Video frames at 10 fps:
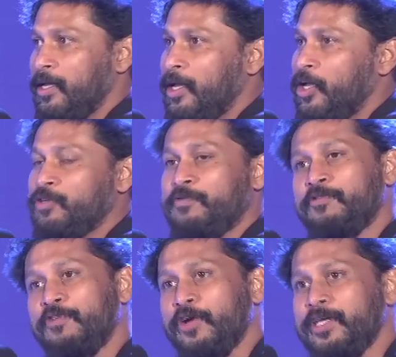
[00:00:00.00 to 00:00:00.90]
So for
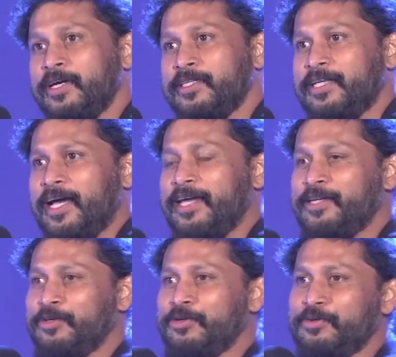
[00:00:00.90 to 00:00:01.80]
4 years, I
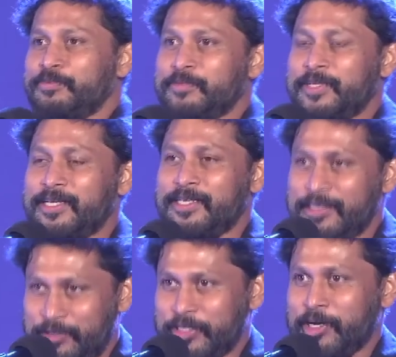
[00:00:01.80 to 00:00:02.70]
do
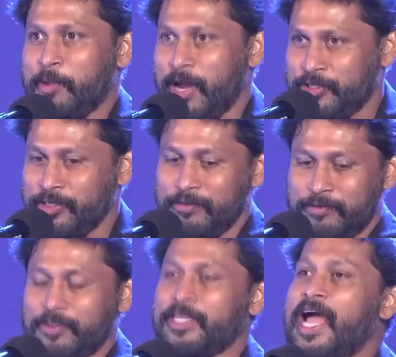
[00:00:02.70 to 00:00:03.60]
theater production
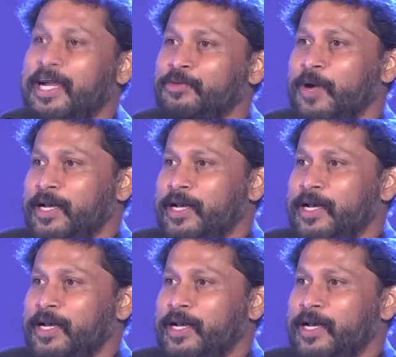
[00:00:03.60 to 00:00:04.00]
with Act 1.